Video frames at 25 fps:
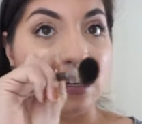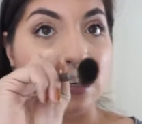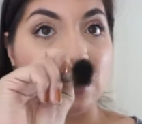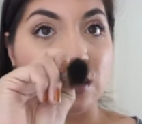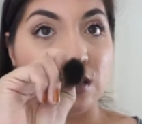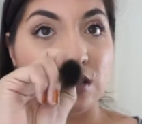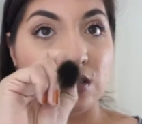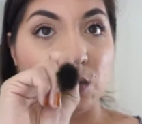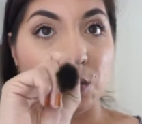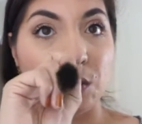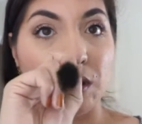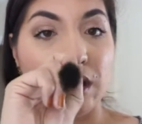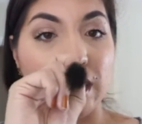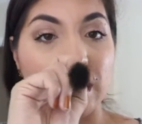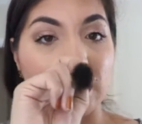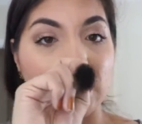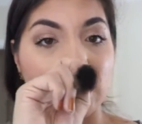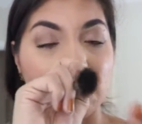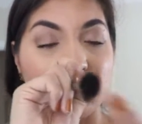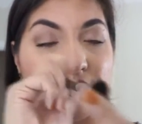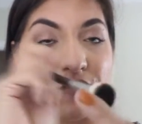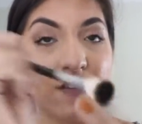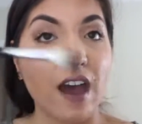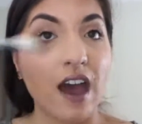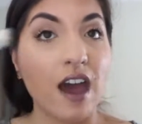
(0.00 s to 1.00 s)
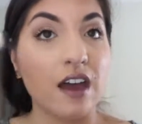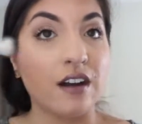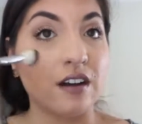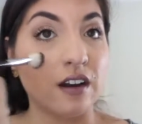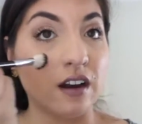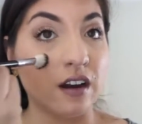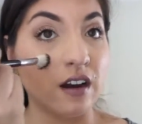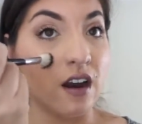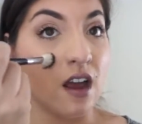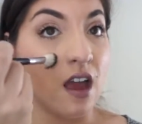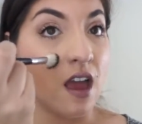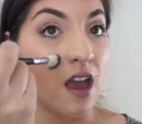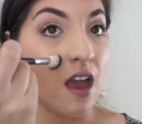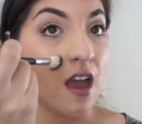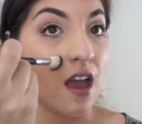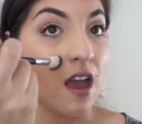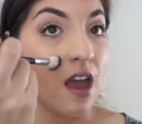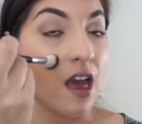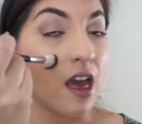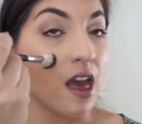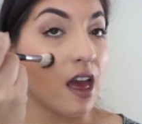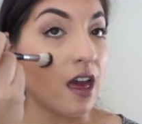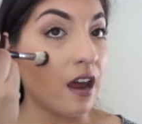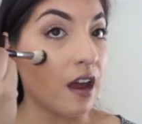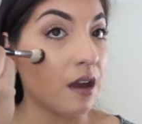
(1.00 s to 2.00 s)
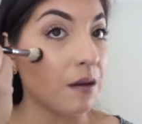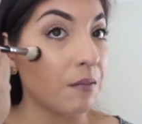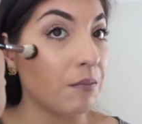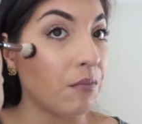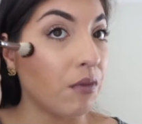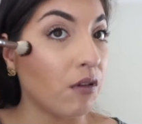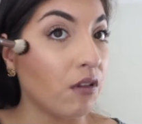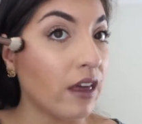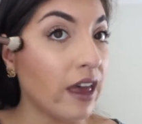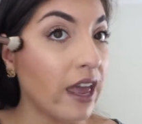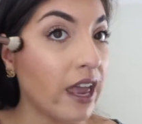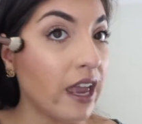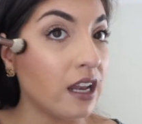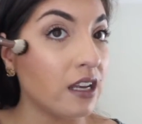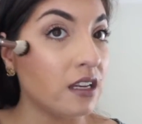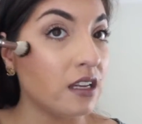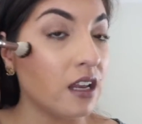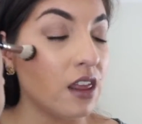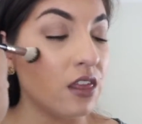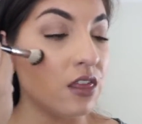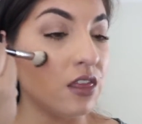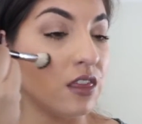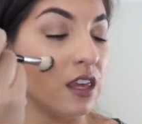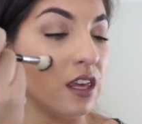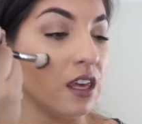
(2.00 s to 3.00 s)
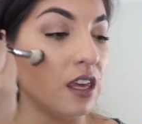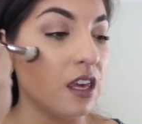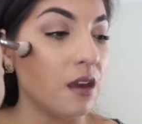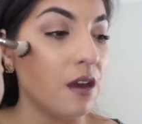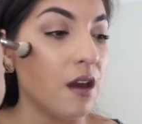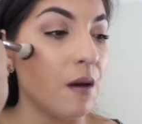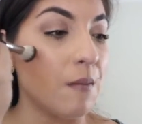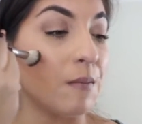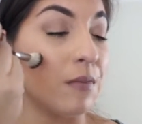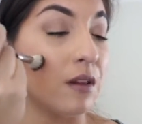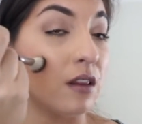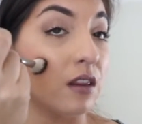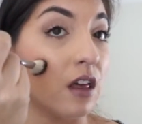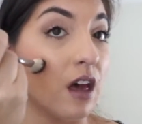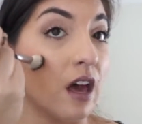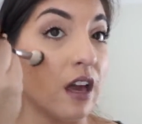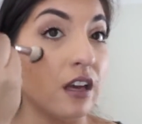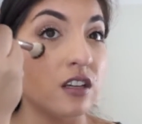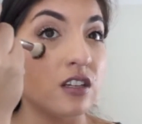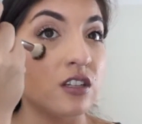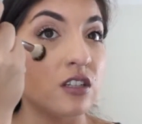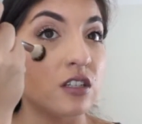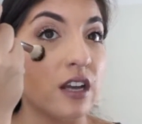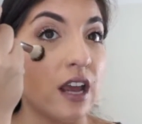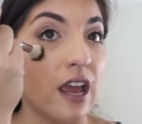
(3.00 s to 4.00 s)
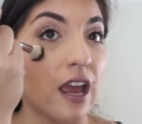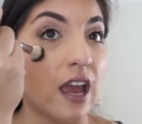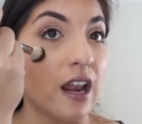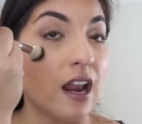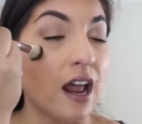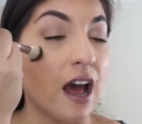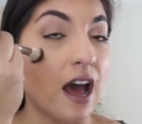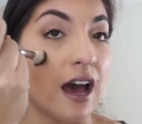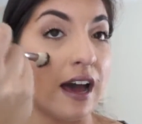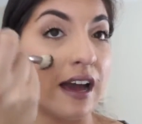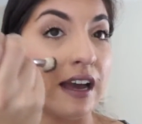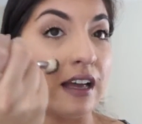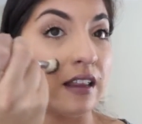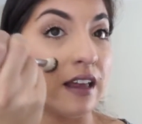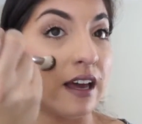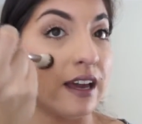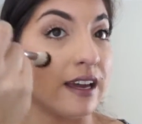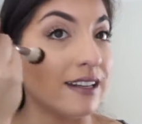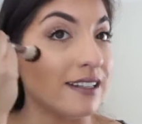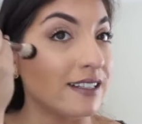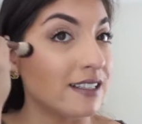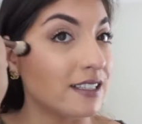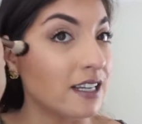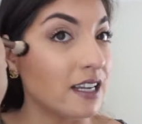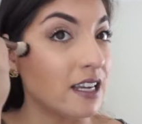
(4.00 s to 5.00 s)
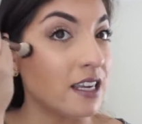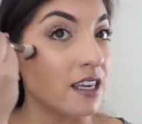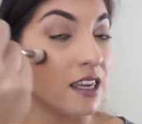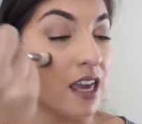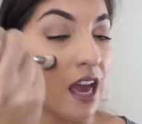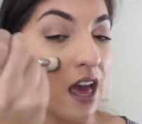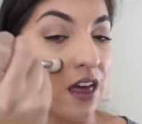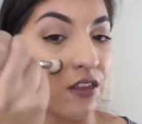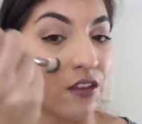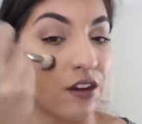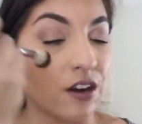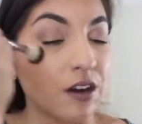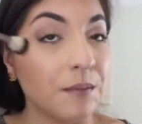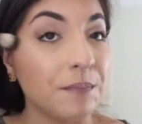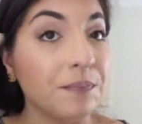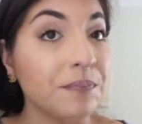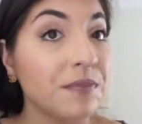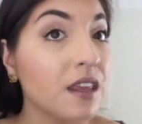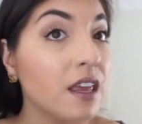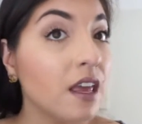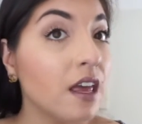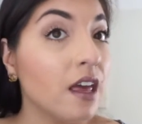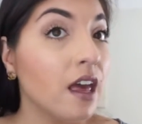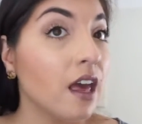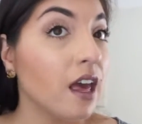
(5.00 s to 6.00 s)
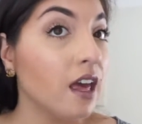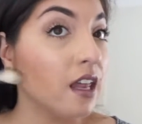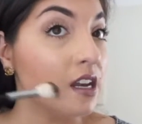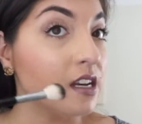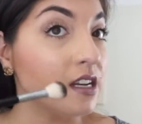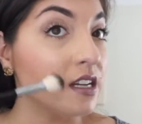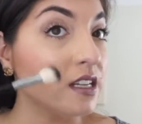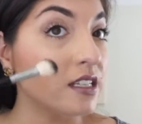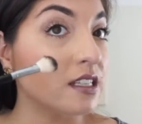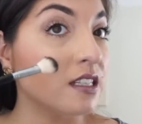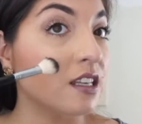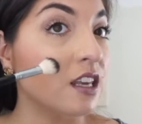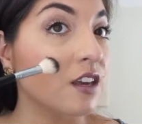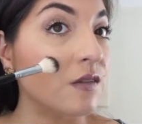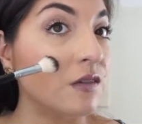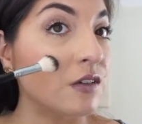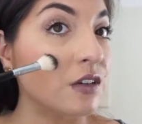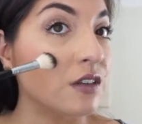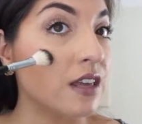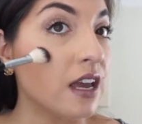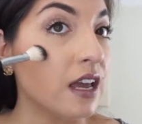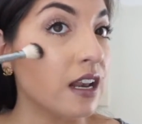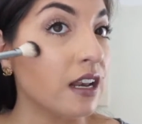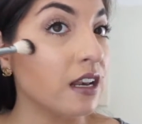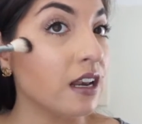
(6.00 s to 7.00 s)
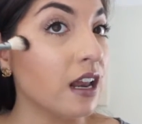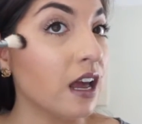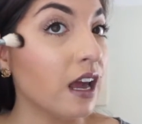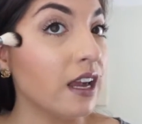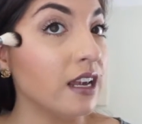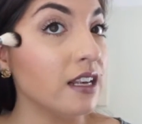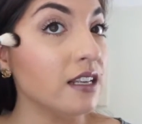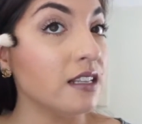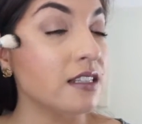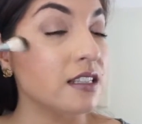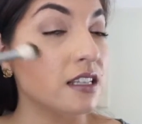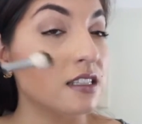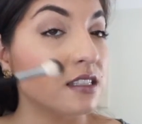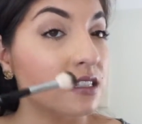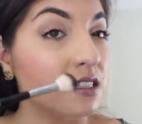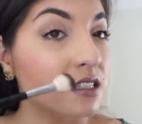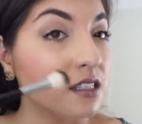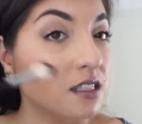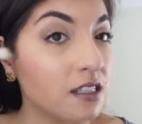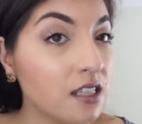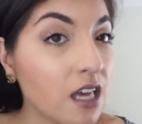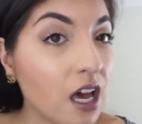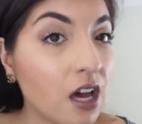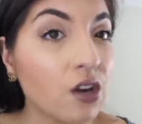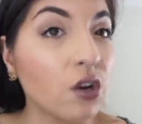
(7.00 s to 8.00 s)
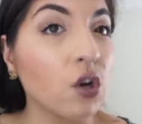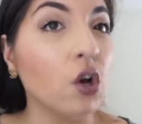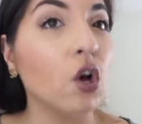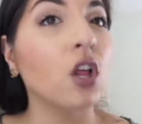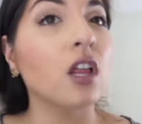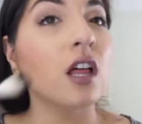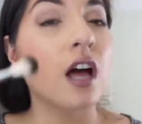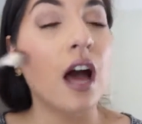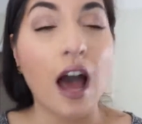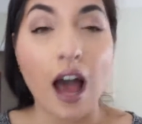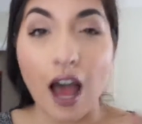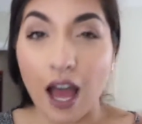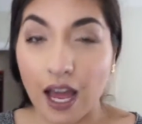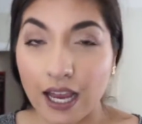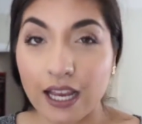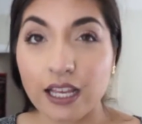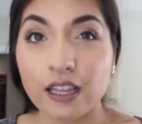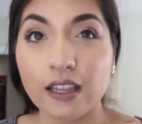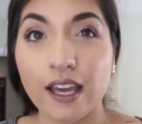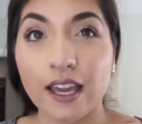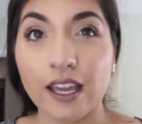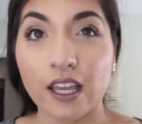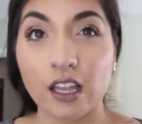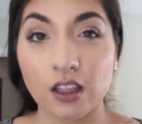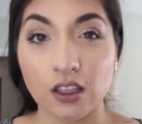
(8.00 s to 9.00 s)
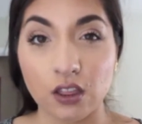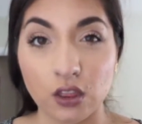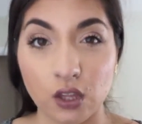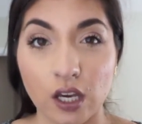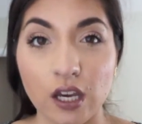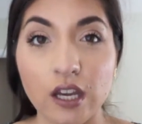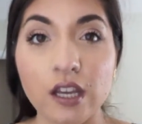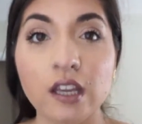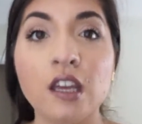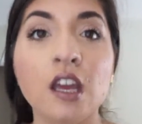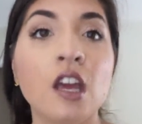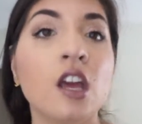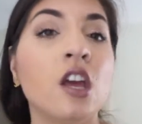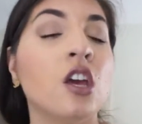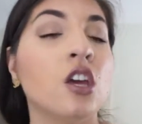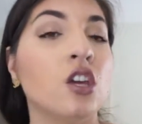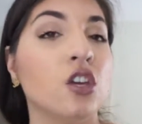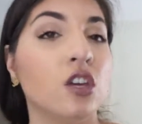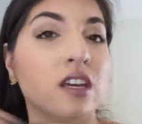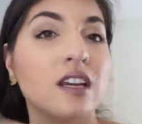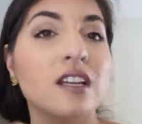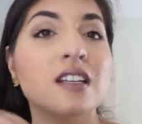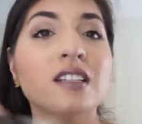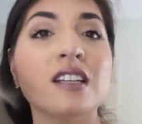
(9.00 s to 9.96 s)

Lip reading: to where it's fatter, and I blend the blush and highlight together. And it just gives you that nice subtle highlight look. You can